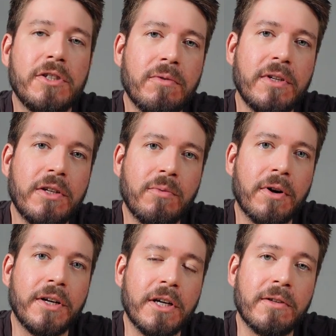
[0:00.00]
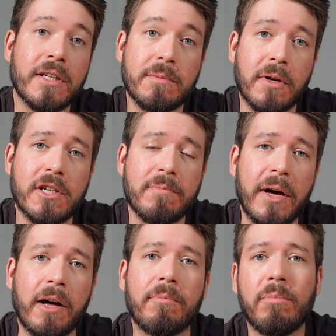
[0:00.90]
don't need to worry nearly as much
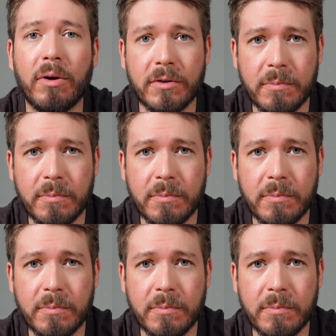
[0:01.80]
about pulse